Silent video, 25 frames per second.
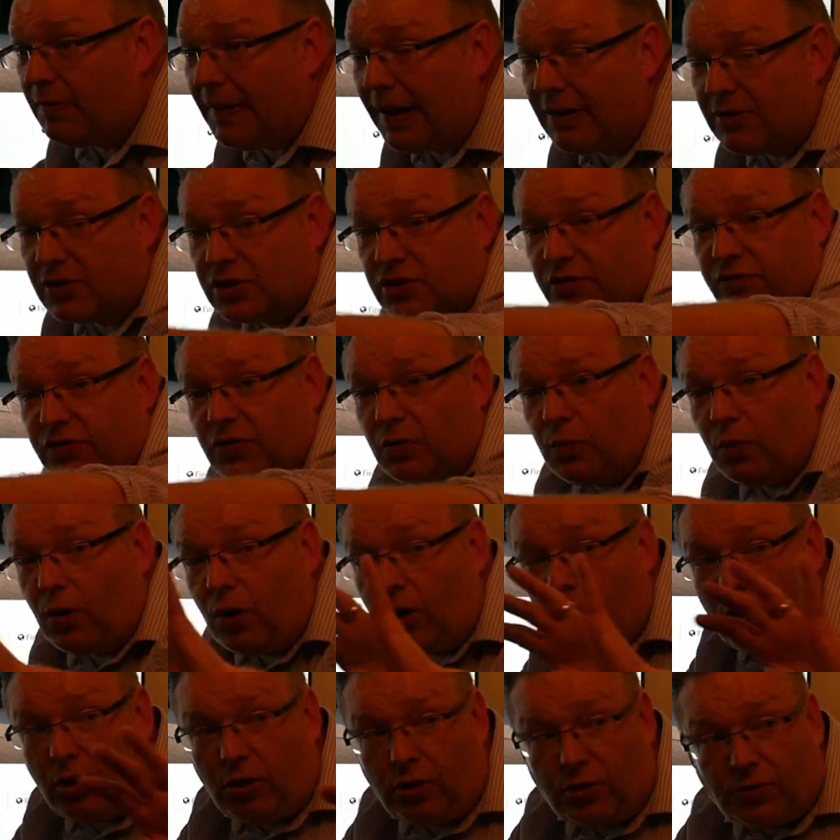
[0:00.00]
bounce off the
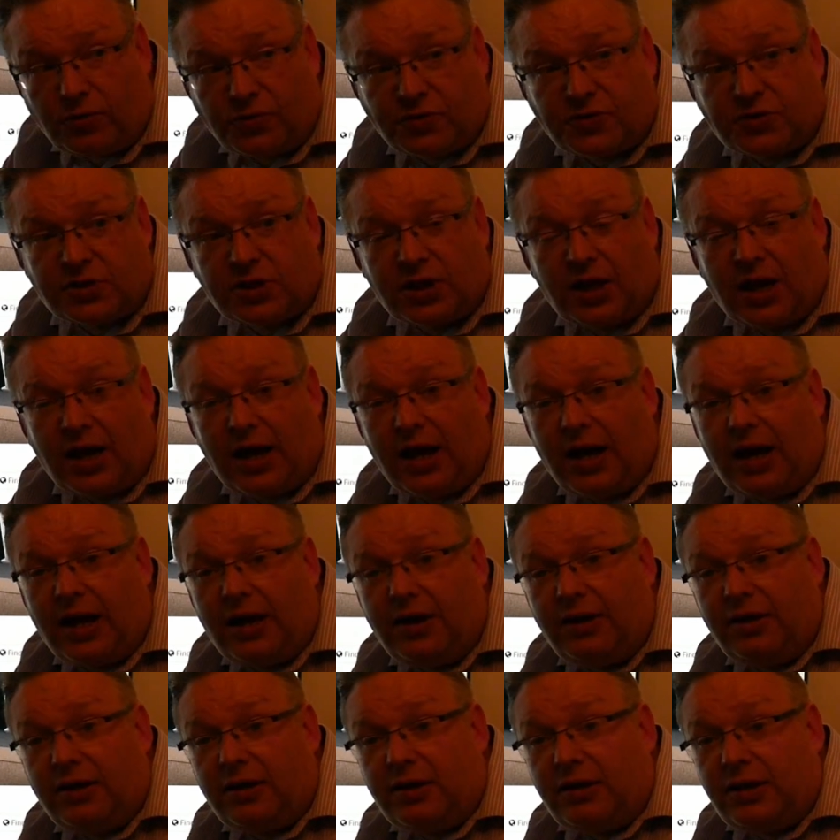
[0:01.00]
walls
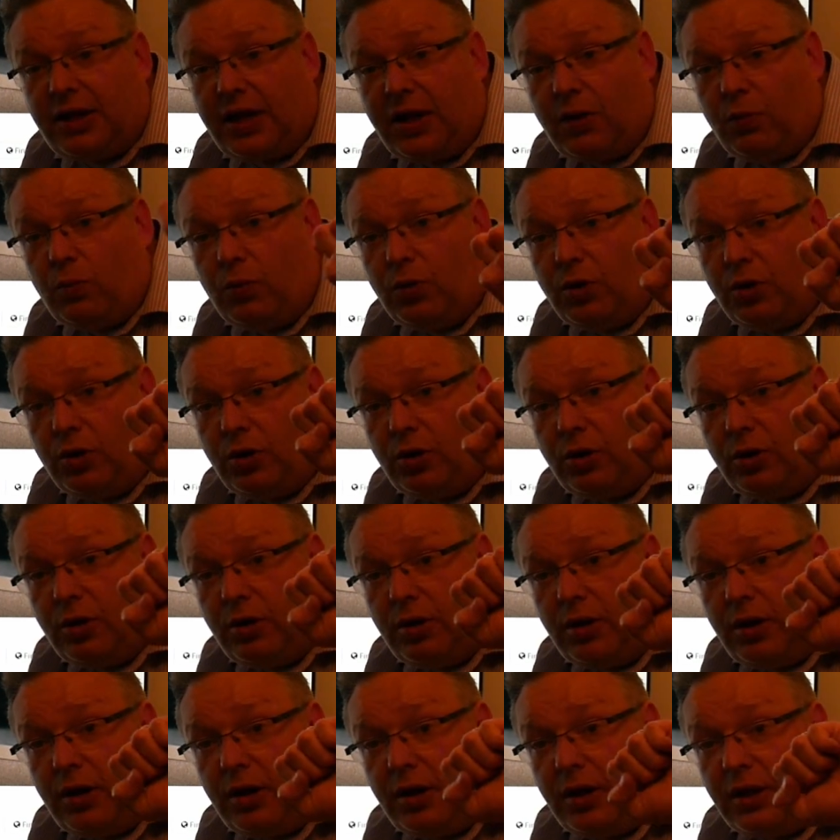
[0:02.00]
and they
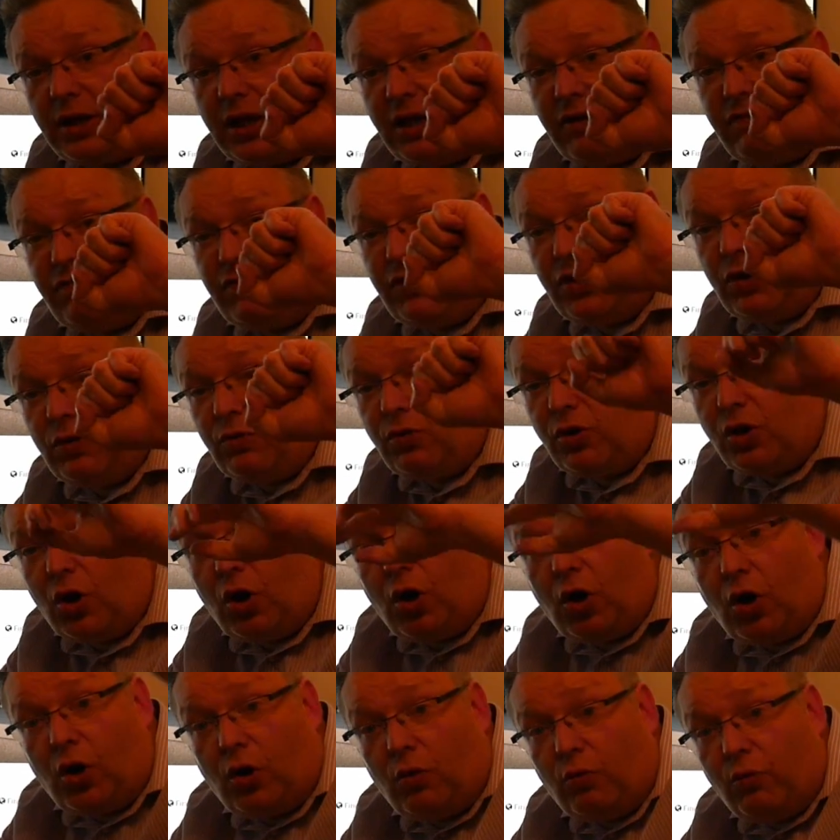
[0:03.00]
will give you
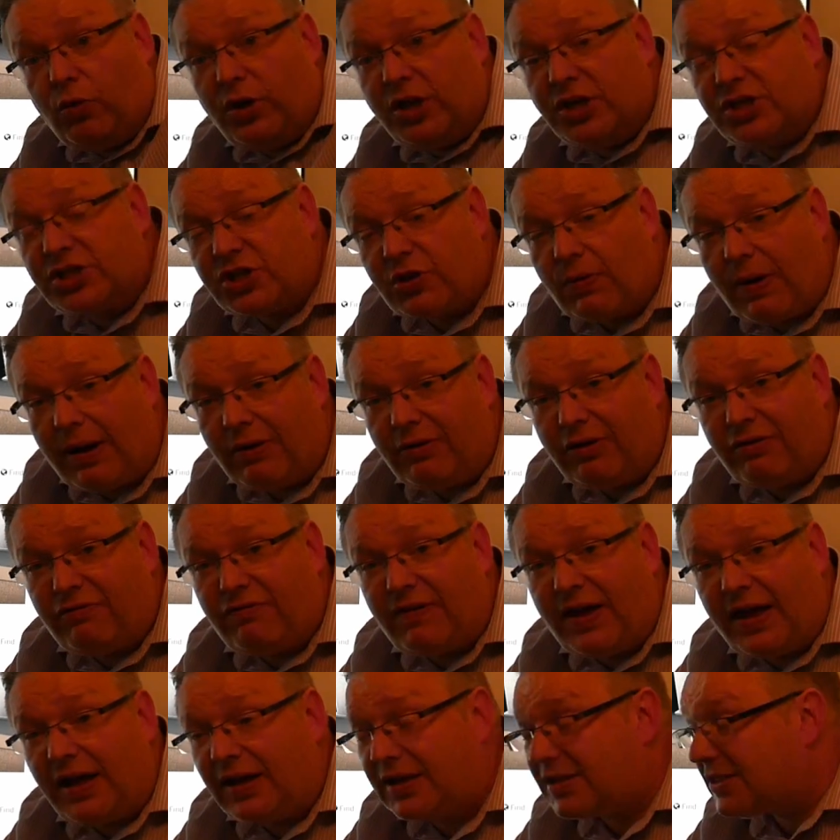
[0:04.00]
your rear surround
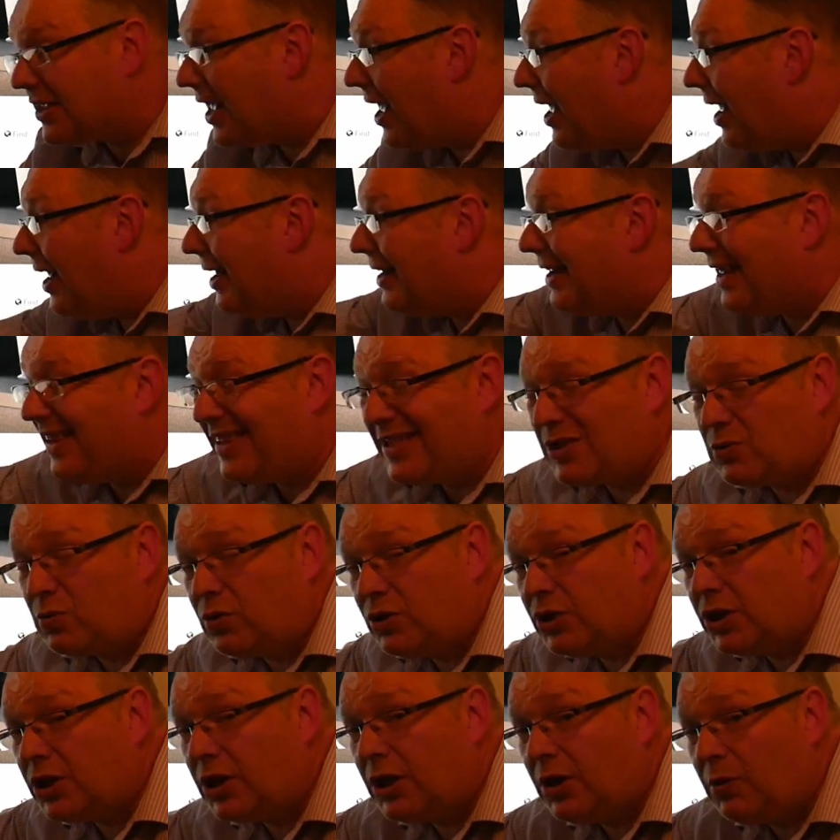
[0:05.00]
effects. Now this
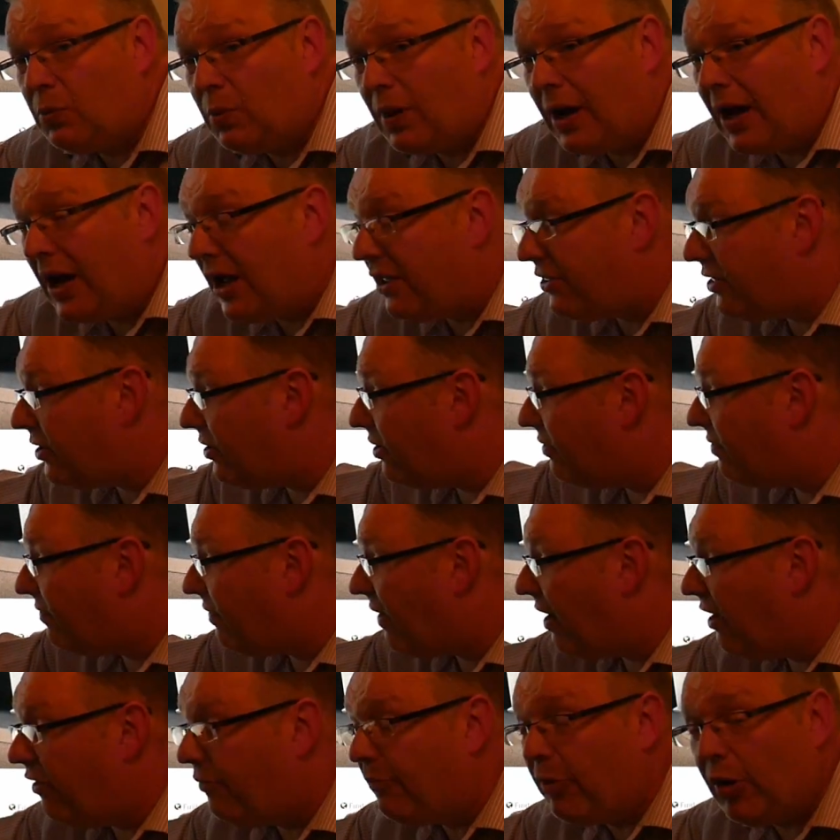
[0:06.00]
will do either a
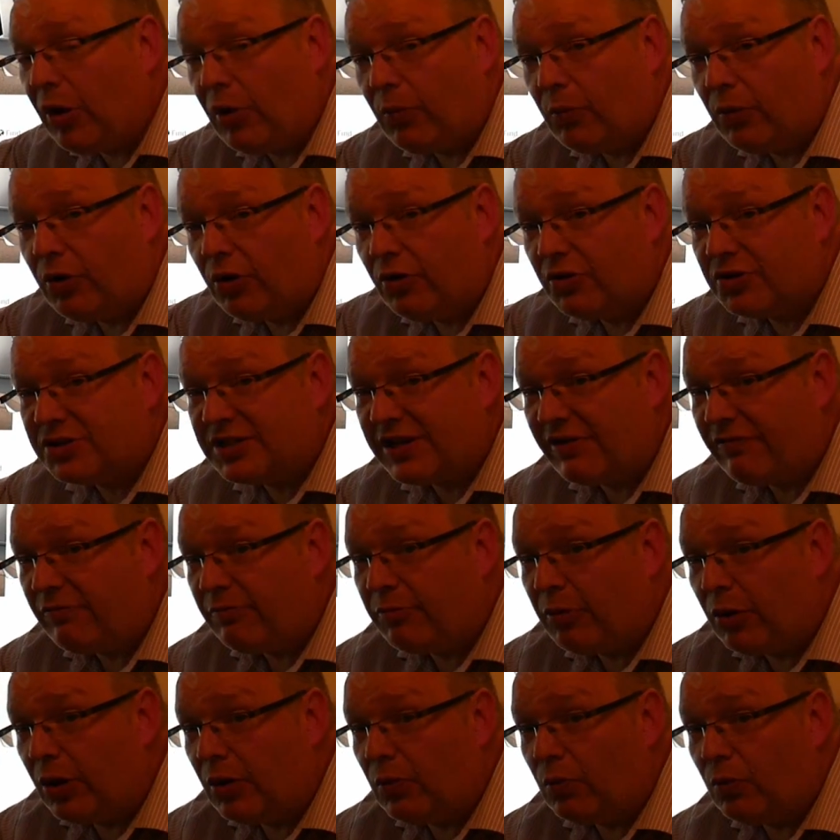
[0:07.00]
5.1 or a
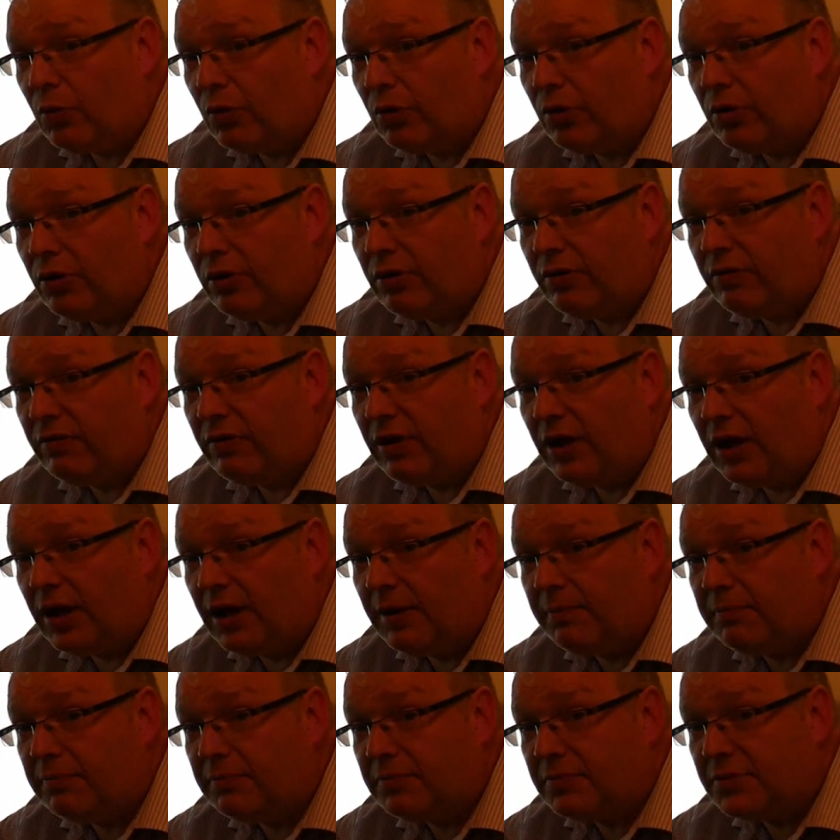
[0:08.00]

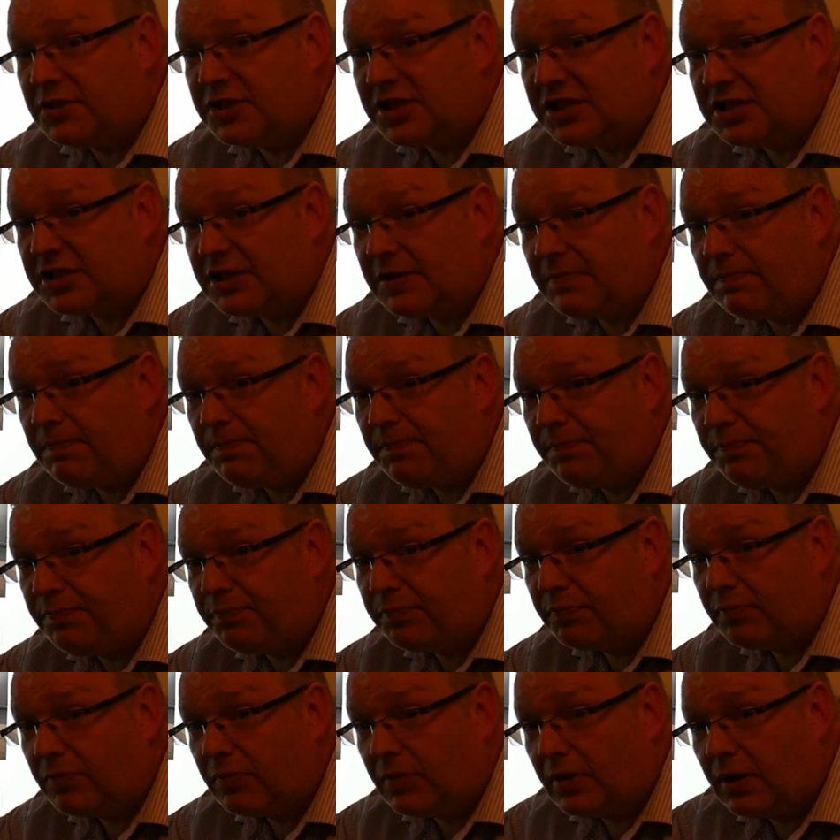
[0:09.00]
7.1 system.
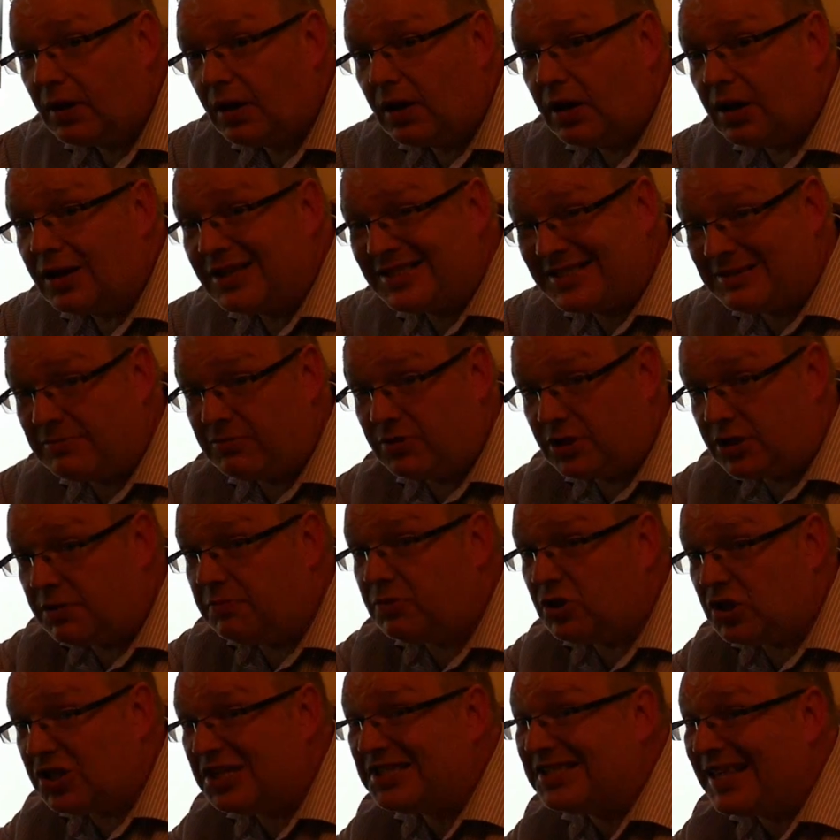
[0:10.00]
That's
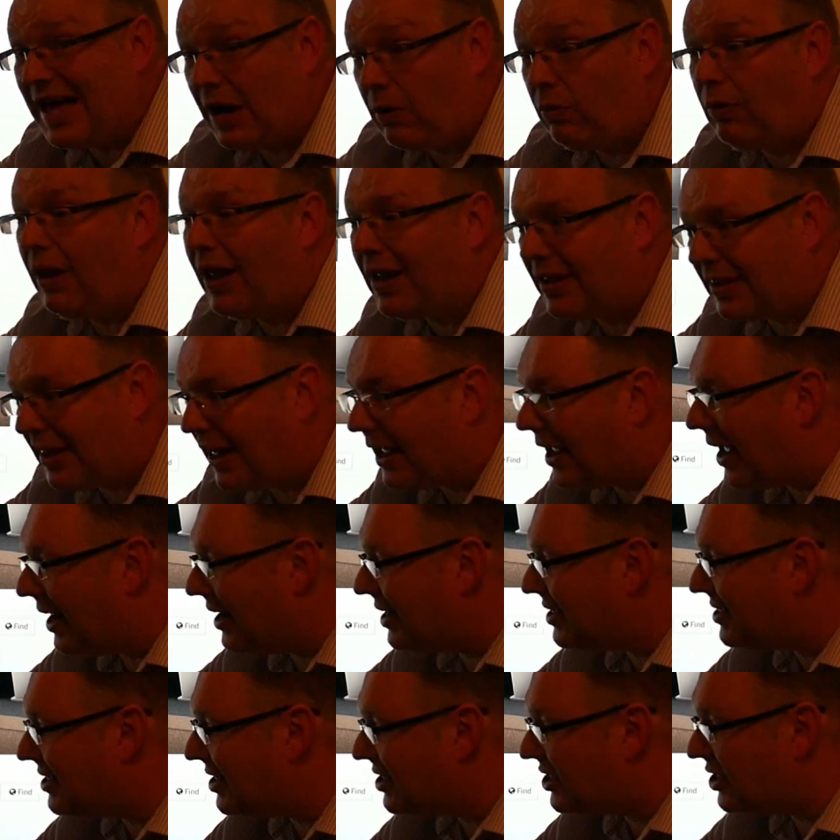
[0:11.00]
to sound like that kind
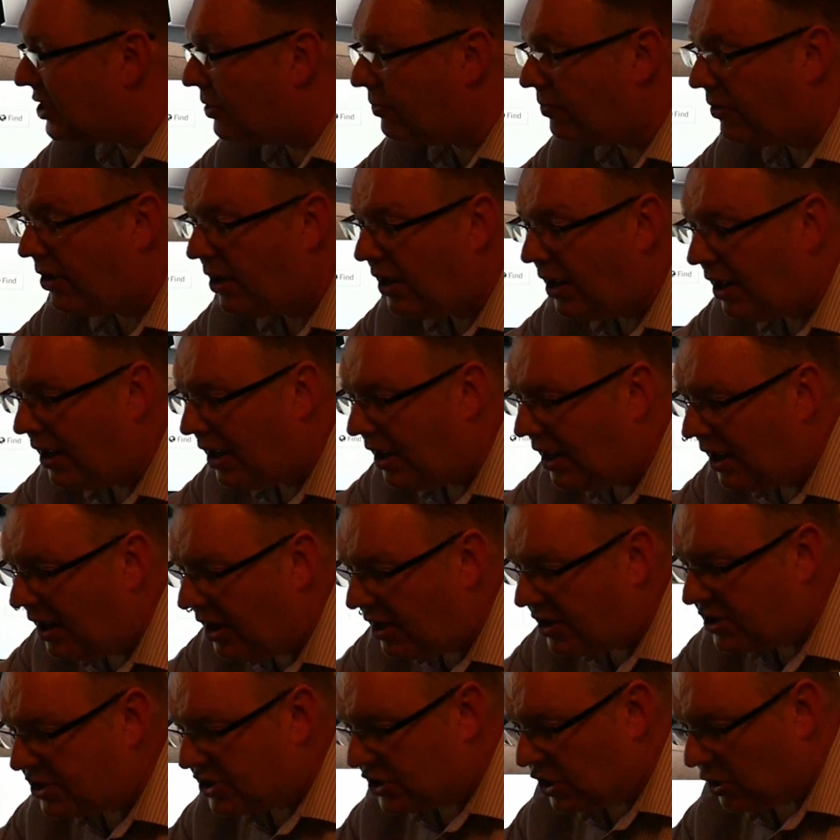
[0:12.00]
of system.
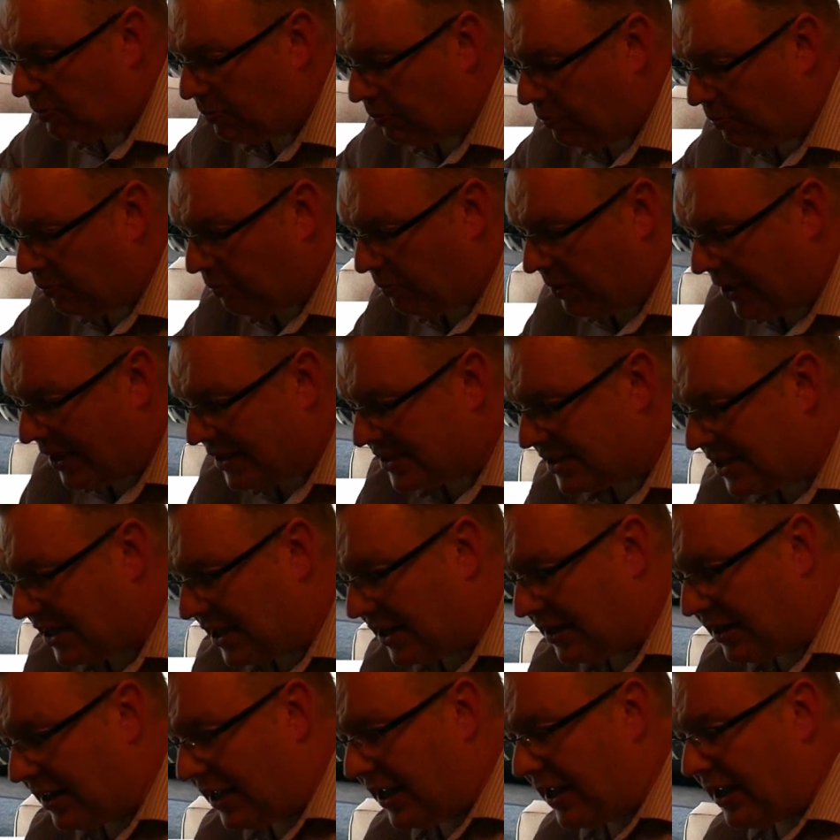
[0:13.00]
So
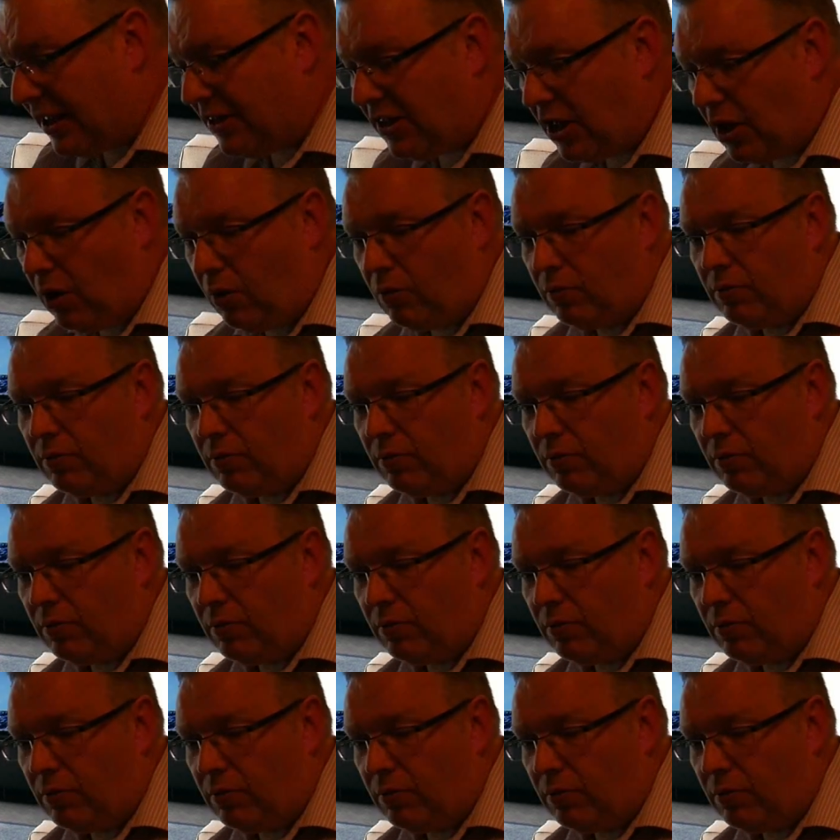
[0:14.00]
basically in the